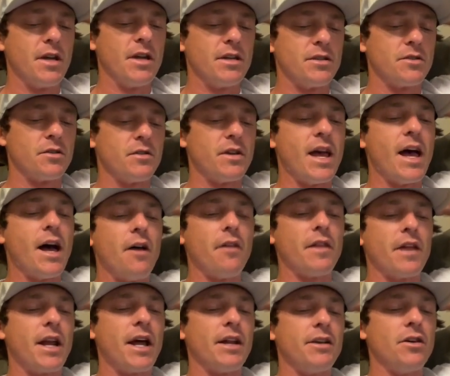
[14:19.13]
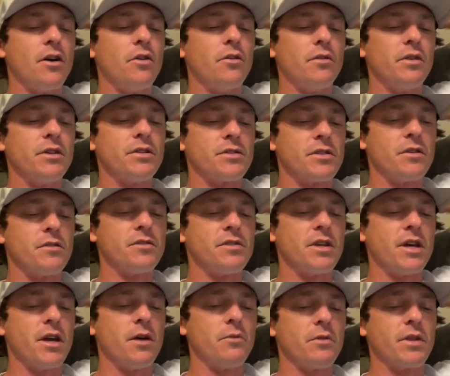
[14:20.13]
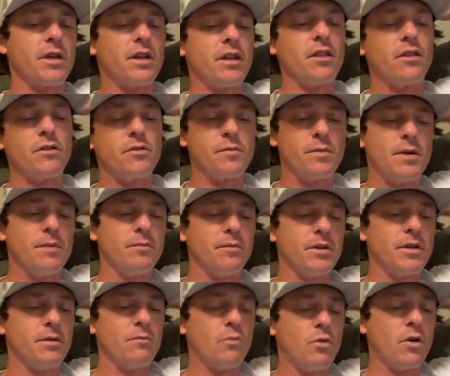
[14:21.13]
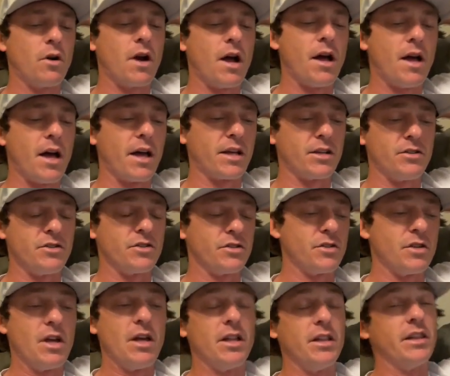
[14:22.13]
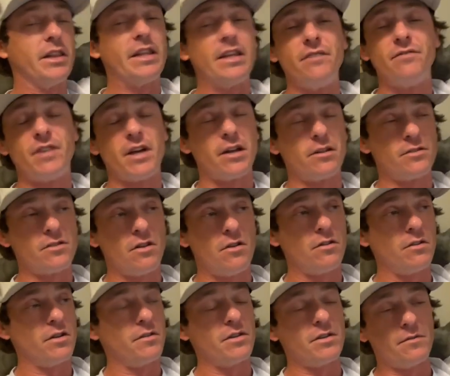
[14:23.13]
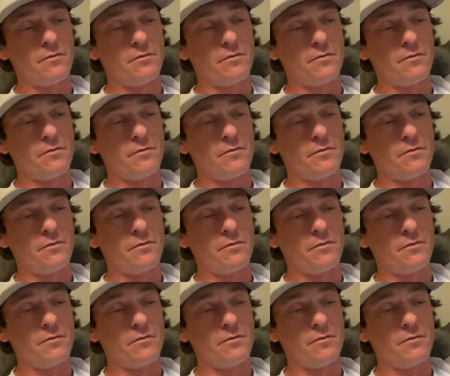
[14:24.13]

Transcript: So now that I don't associate with any of those people anymore, I, I can just leave town along eh,